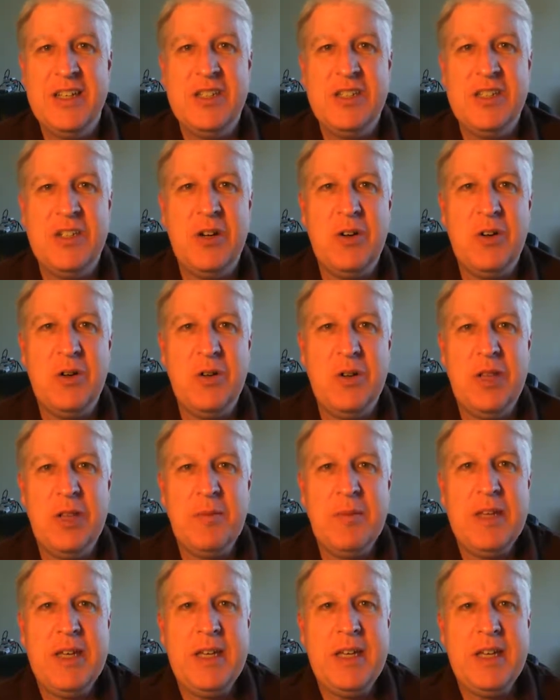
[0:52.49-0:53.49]
So let
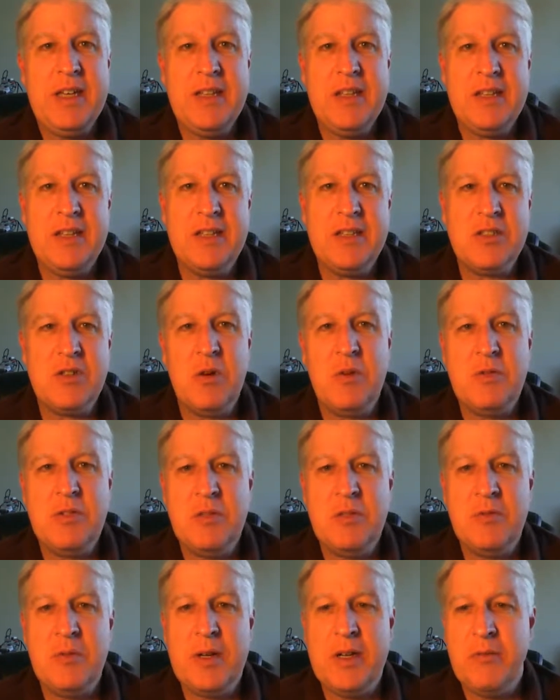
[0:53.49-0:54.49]
me uh, let's go over
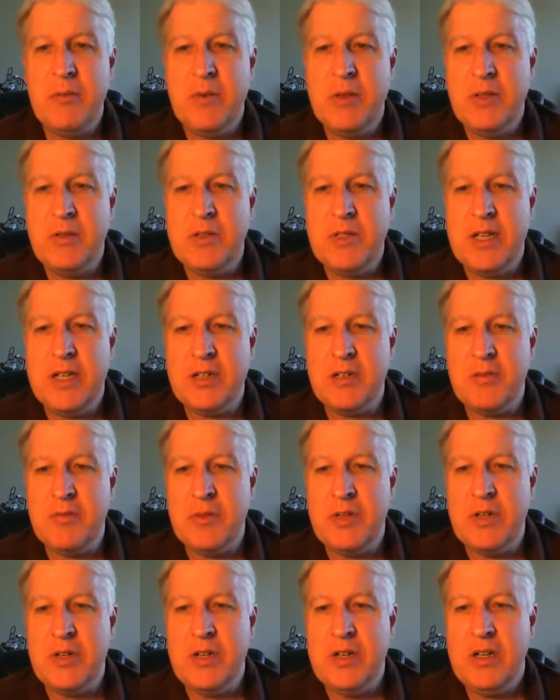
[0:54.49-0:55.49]
to my Windows 10
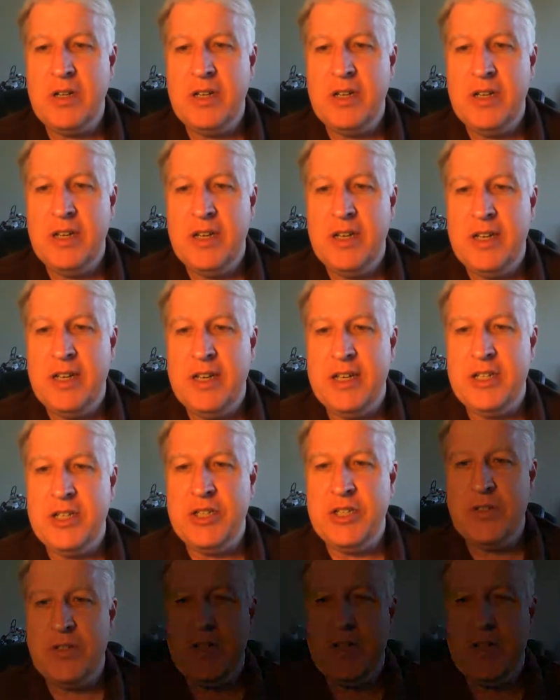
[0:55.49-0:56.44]
computer and show you